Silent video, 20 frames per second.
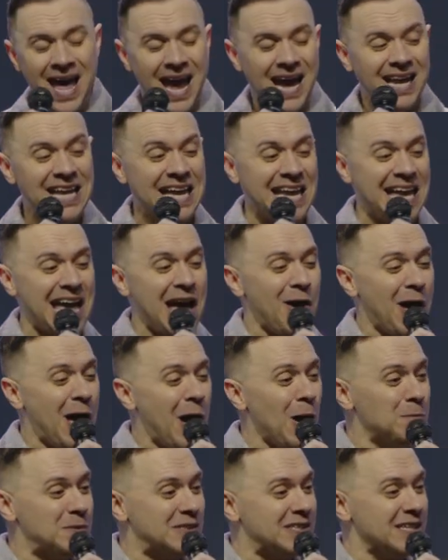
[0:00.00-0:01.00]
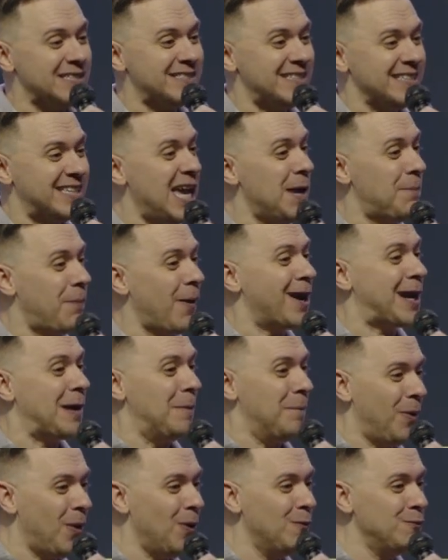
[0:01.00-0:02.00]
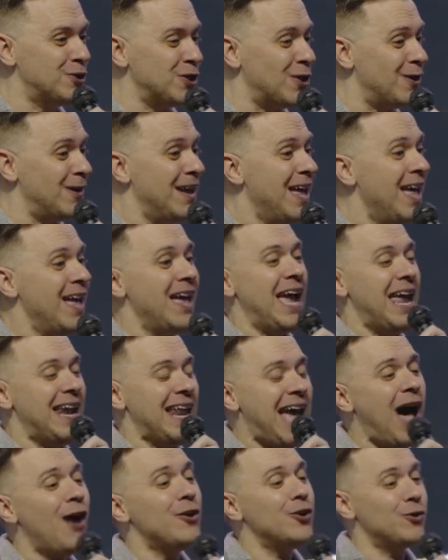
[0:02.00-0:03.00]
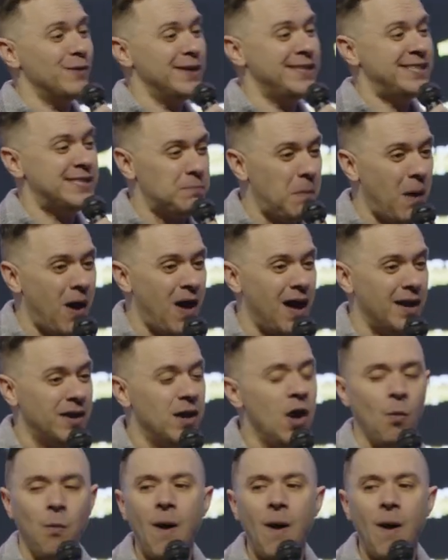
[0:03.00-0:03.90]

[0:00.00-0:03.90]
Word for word: And He hel- helps us to keep our composure and how to respond.